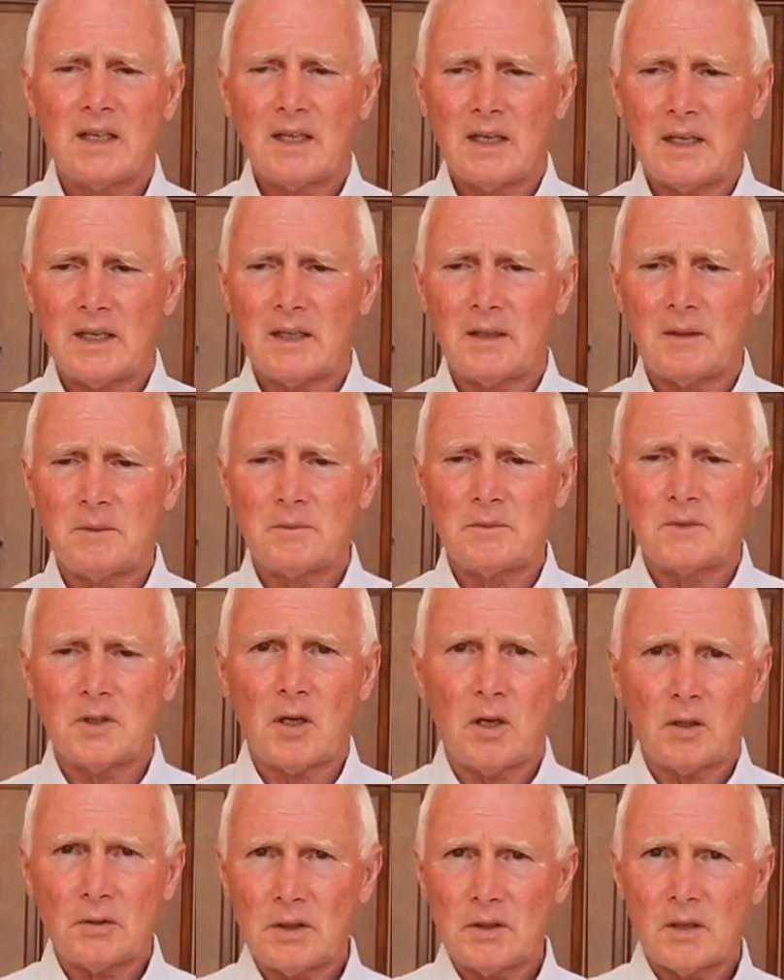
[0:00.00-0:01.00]

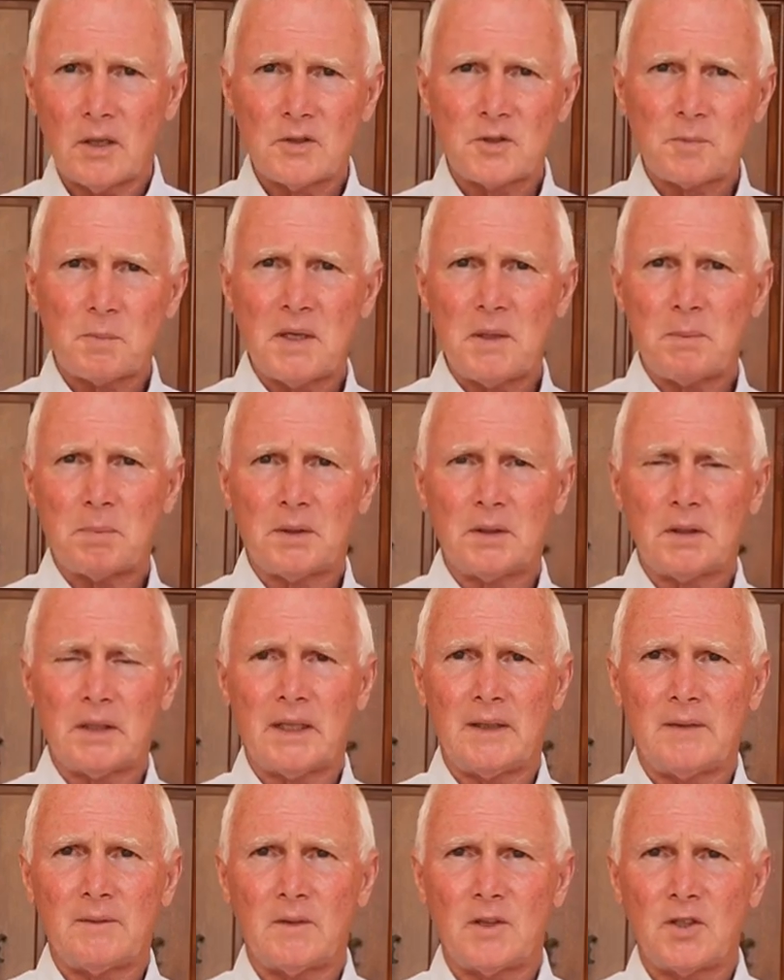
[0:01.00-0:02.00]
not only those people
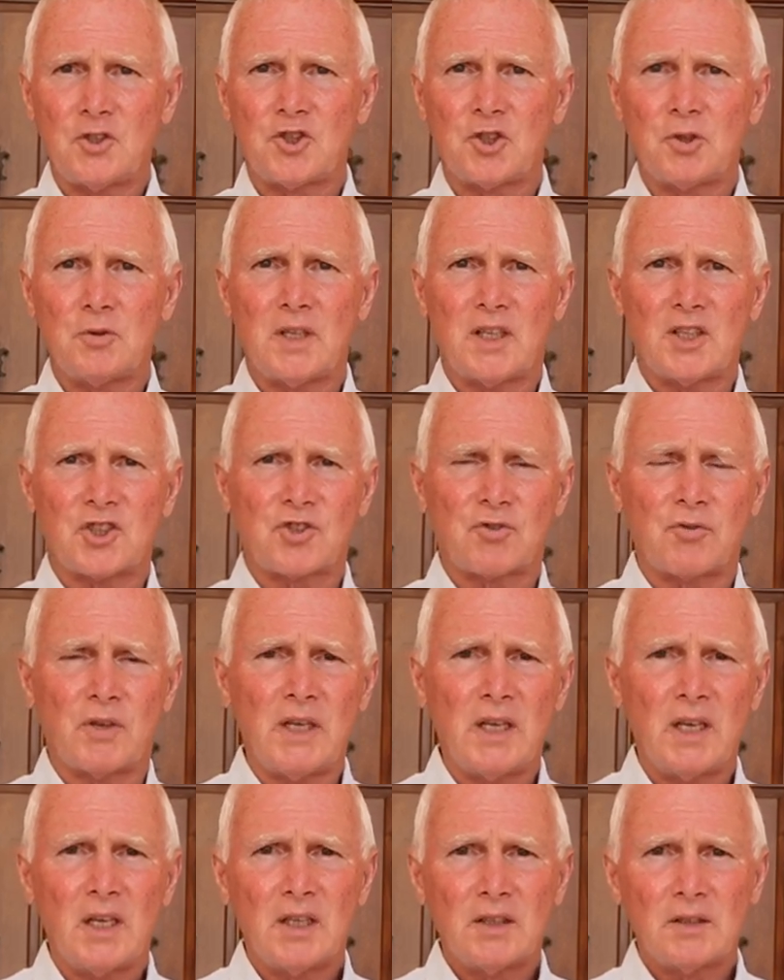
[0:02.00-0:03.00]
in the
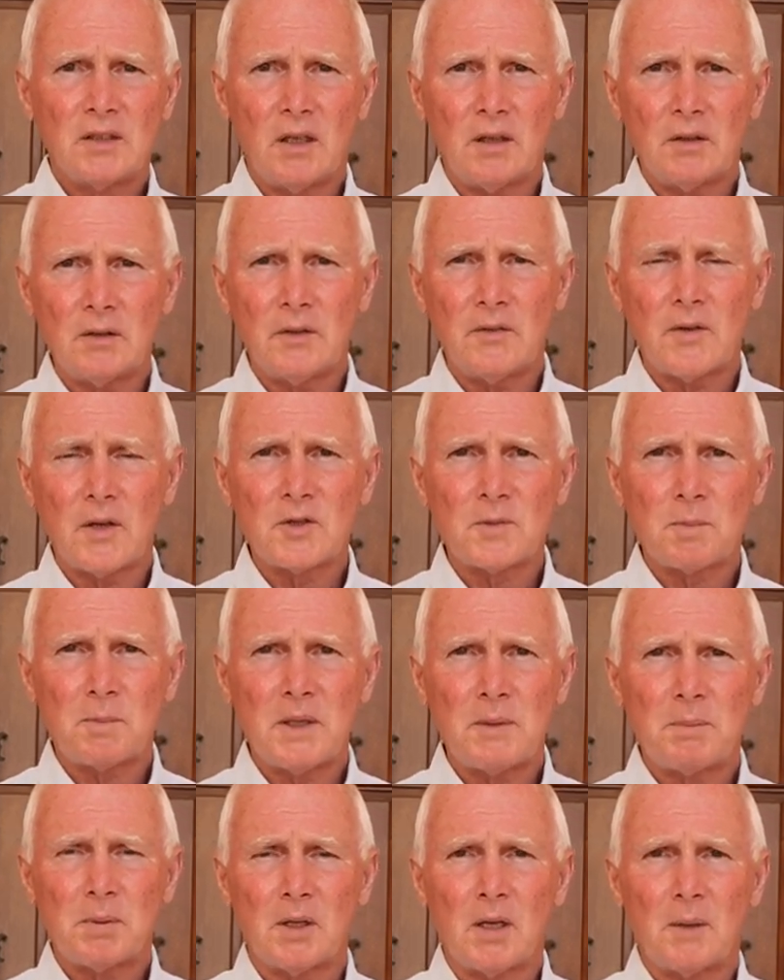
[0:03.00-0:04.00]
judiciary, not only those
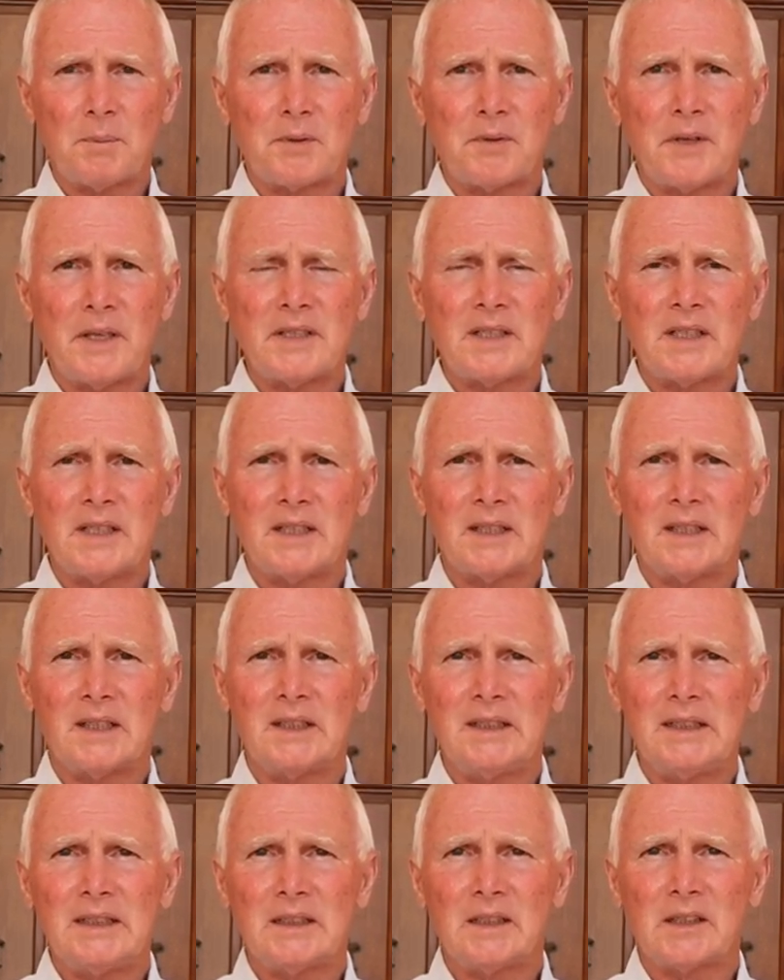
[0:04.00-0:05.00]
people operating in a
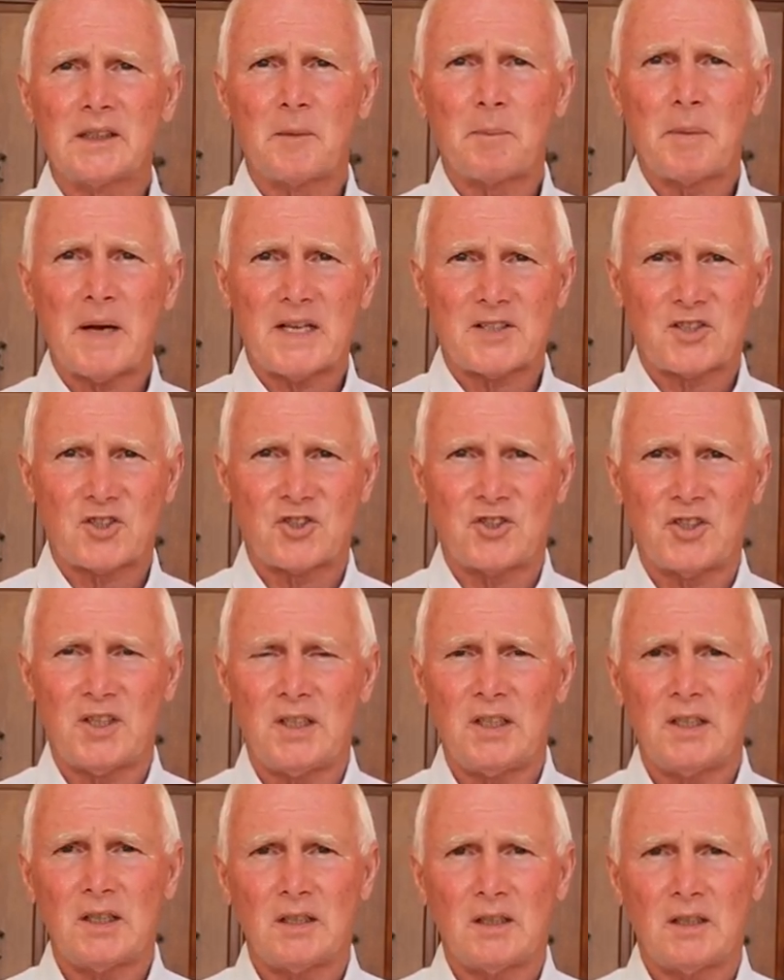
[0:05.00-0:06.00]
legal
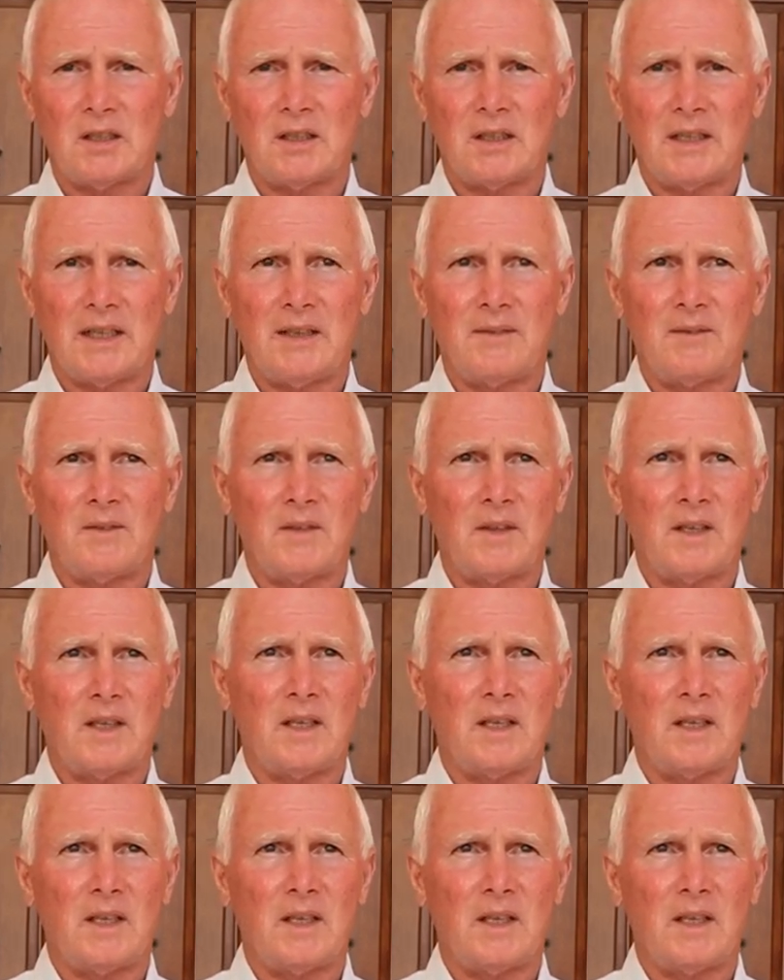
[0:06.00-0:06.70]
capacity in